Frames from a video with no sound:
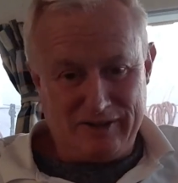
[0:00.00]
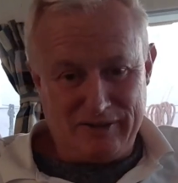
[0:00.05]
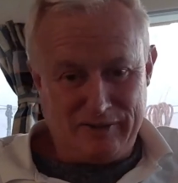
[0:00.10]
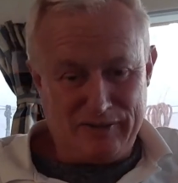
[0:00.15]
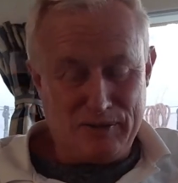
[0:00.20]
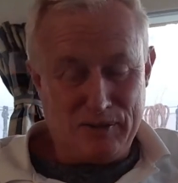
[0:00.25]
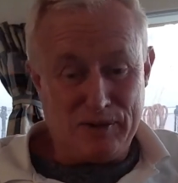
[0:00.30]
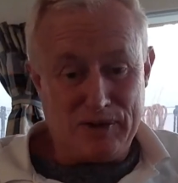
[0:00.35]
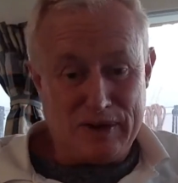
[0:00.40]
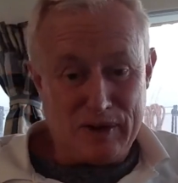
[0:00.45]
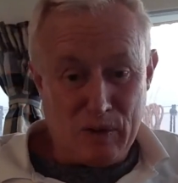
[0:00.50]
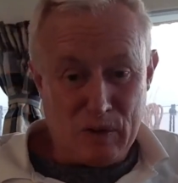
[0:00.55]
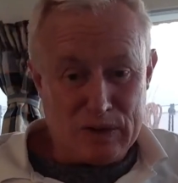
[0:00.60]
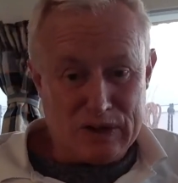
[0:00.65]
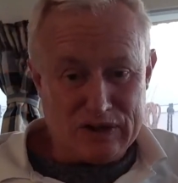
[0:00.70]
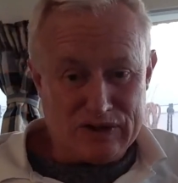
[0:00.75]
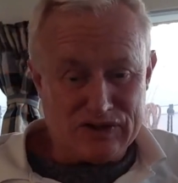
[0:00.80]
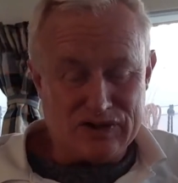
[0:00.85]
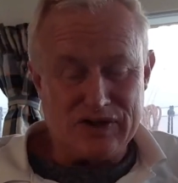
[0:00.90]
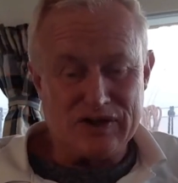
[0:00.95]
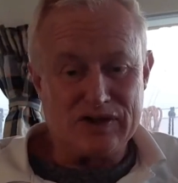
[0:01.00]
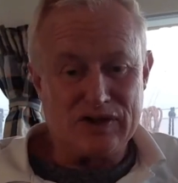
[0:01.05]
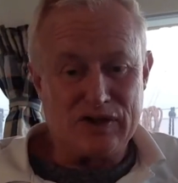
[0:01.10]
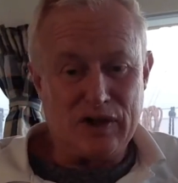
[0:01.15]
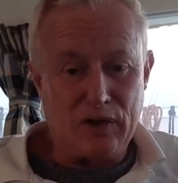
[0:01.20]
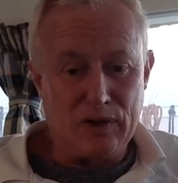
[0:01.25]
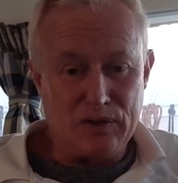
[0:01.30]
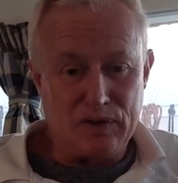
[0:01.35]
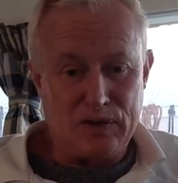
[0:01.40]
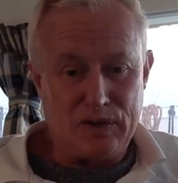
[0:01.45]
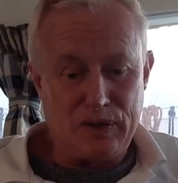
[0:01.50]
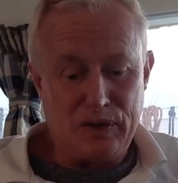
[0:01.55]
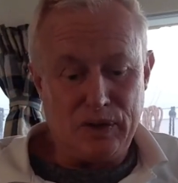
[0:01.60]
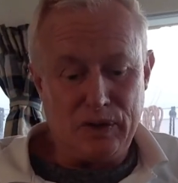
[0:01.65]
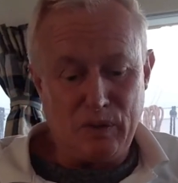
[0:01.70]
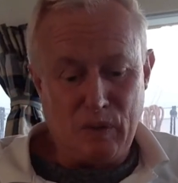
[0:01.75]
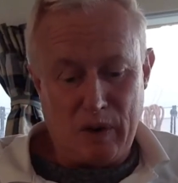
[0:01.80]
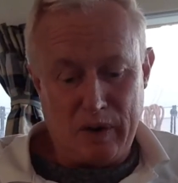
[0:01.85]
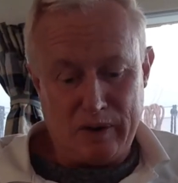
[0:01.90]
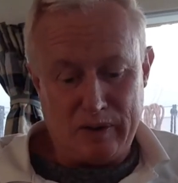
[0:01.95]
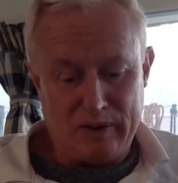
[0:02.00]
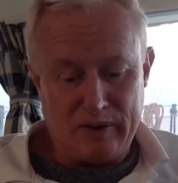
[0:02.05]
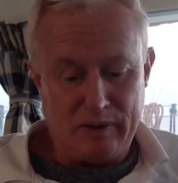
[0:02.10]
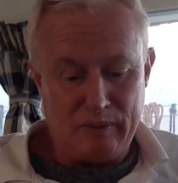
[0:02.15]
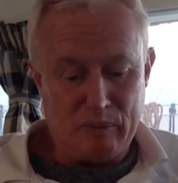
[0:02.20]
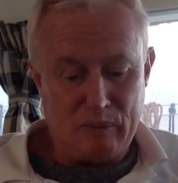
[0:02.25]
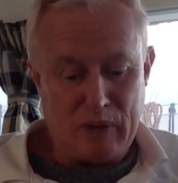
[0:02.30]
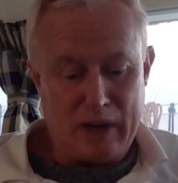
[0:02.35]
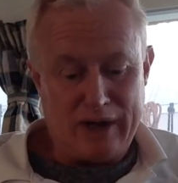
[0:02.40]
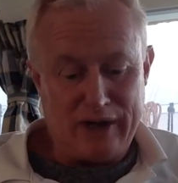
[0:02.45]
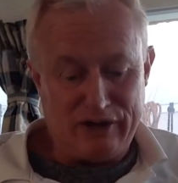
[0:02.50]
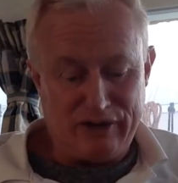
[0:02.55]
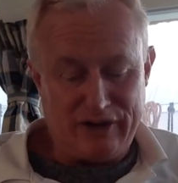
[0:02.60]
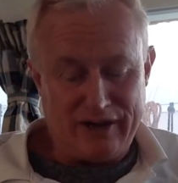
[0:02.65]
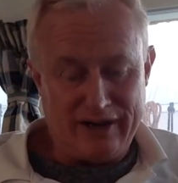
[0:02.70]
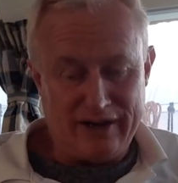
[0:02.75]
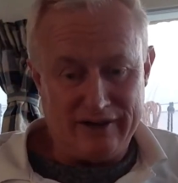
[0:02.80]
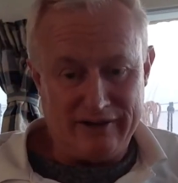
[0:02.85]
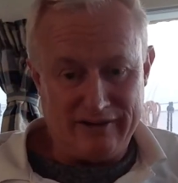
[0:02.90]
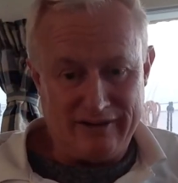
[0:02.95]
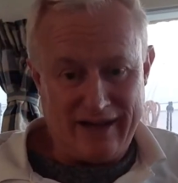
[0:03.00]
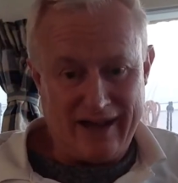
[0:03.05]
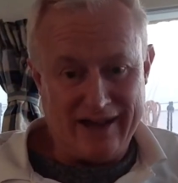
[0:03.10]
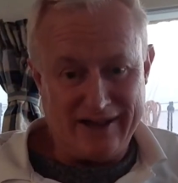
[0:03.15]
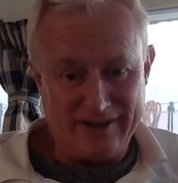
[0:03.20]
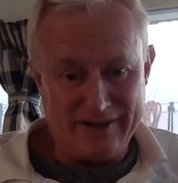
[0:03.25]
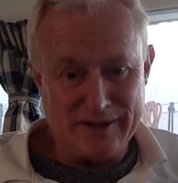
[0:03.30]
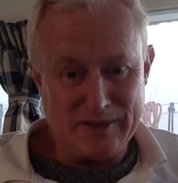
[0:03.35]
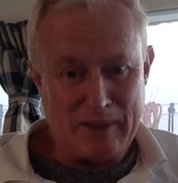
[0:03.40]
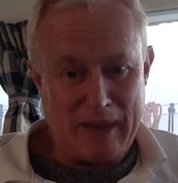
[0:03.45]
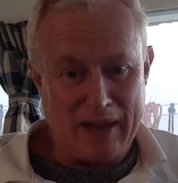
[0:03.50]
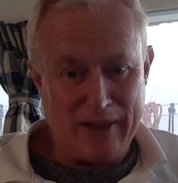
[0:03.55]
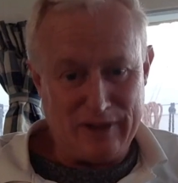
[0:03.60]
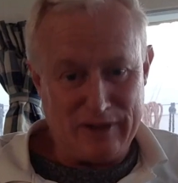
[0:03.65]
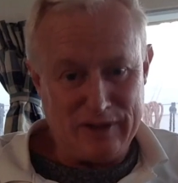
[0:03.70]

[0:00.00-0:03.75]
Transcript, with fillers: for the audience, just go through what Bright Green Lies about,